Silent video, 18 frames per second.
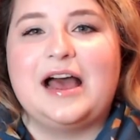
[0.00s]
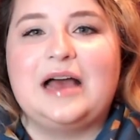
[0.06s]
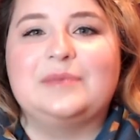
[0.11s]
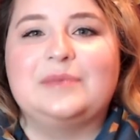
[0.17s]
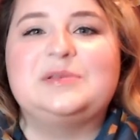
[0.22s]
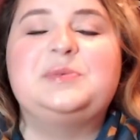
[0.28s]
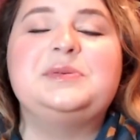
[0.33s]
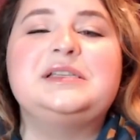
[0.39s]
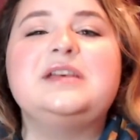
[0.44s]

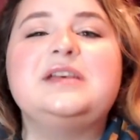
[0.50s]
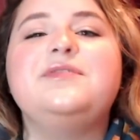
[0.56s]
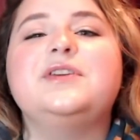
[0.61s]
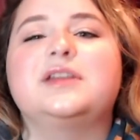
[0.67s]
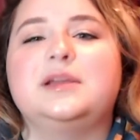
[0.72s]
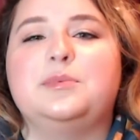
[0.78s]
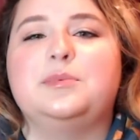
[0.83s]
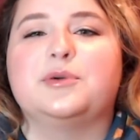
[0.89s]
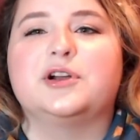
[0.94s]

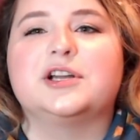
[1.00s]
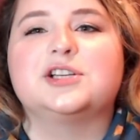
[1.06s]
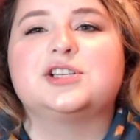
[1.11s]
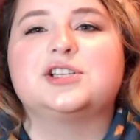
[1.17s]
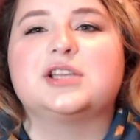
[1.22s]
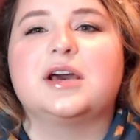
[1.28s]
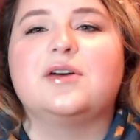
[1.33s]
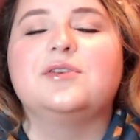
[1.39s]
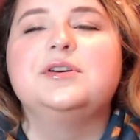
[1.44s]
specifically British
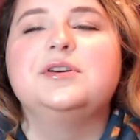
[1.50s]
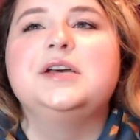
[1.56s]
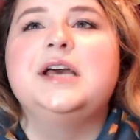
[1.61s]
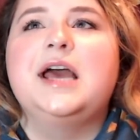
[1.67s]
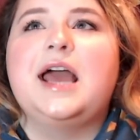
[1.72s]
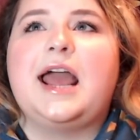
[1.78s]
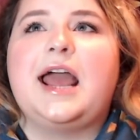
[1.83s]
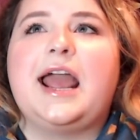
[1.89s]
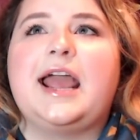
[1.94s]
though,
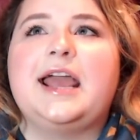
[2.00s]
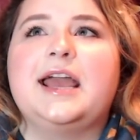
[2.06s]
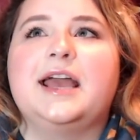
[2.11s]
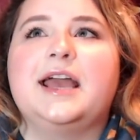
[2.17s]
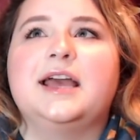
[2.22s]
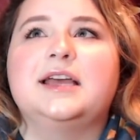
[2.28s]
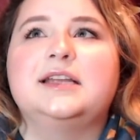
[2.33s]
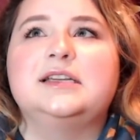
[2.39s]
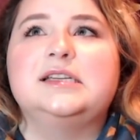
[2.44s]

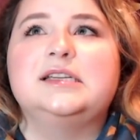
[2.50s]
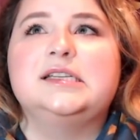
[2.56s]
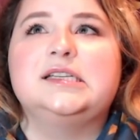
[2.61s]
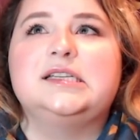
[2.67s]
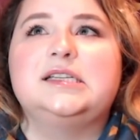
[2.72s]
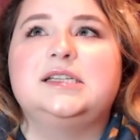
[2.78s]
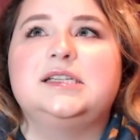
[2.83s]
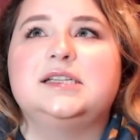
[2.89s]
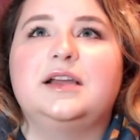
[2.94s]
and
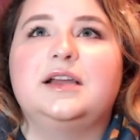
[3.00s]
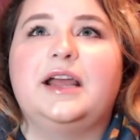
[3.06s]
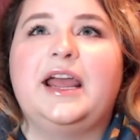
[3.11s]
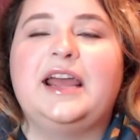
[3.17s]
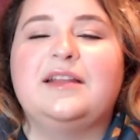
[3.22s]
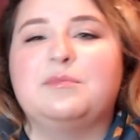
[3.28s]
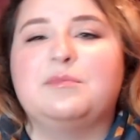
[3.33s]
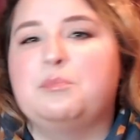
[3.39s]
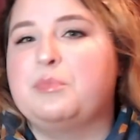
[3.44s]

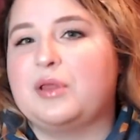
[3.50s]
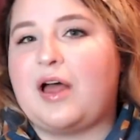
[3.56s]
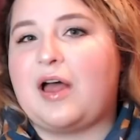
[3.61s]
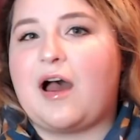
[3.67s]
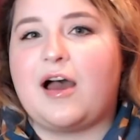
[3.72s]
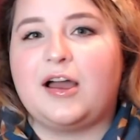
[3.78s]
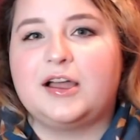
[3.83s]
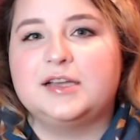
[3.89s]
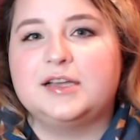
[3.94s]
it
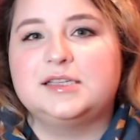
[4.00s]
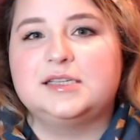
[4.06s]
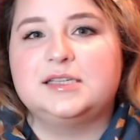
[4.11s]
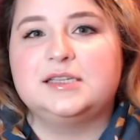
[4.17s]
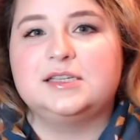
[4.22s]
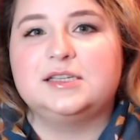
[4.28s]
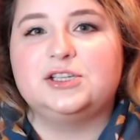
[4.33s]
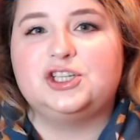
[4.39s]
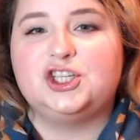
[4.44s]
blocked
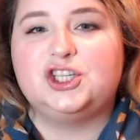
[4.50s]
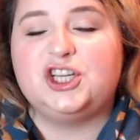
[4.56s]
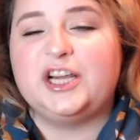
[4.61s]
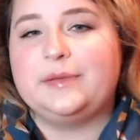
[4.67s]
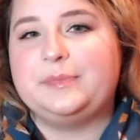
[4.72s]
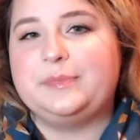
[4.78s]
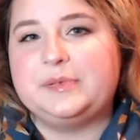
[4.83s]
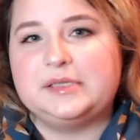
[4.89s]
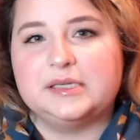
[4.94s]

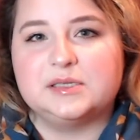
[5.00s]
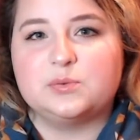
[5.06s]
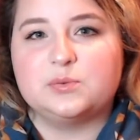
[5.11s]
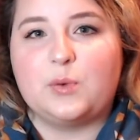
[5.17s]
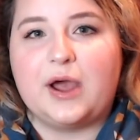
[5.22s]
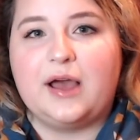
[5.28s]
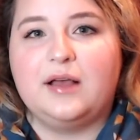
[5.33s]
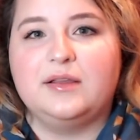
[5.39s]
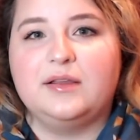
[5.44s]
ships as
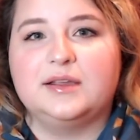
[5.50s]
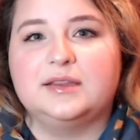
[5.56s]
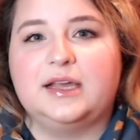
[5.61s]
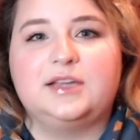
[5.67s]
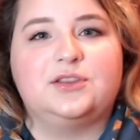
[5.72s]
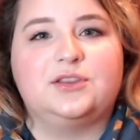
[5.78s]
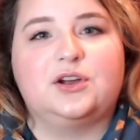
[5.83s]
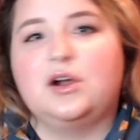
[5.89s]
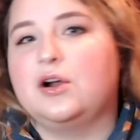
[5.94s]
well and like the
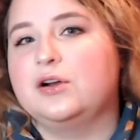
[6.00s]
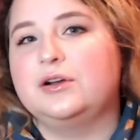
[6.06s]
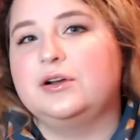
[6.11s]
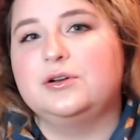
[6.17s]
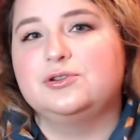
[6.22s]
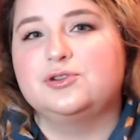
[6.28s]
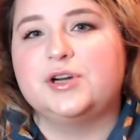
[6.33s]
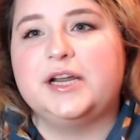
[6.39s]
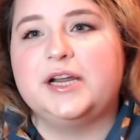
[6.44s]
cargo
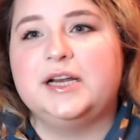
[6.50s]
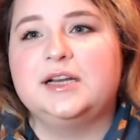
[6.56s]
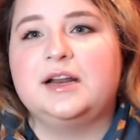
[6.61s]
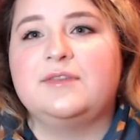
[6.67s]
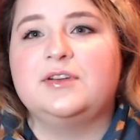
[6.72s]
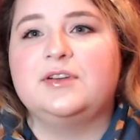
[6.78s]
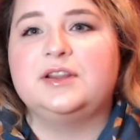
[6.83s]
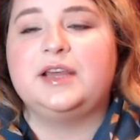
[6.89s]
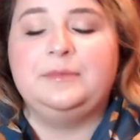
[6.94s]
trade and
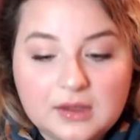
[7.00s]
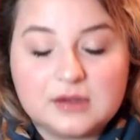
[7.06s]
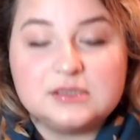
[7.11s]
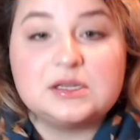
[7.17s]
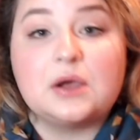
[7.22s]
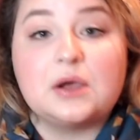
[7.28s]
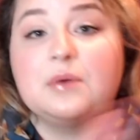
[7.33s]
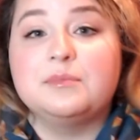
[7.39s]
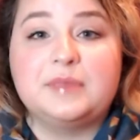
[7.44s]
everything.
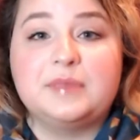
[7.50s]
So